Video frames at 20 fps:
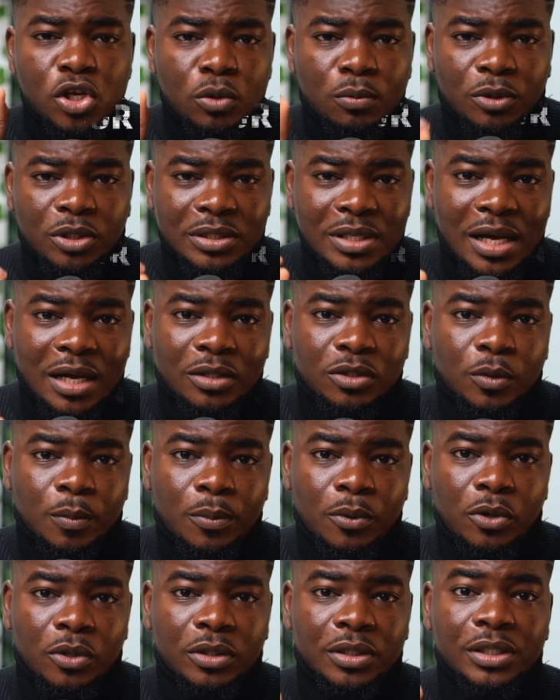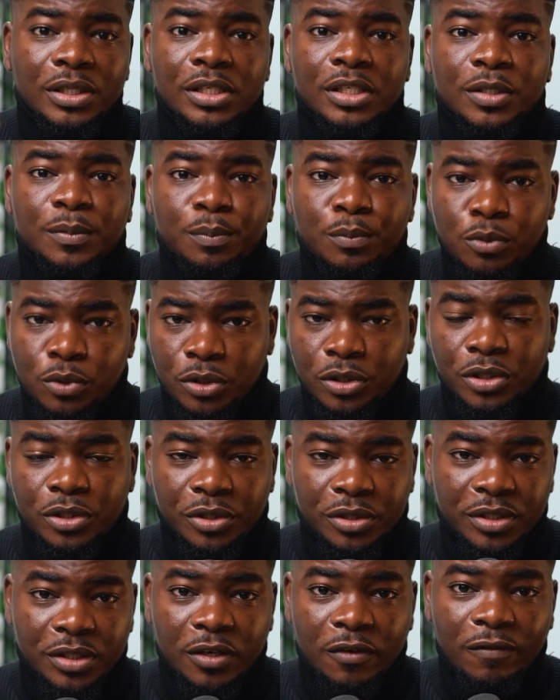you must act upon is putting
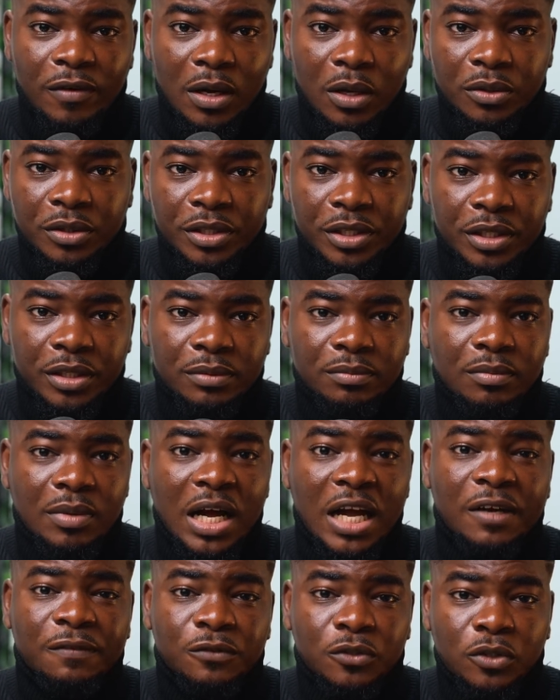yourself out there. I've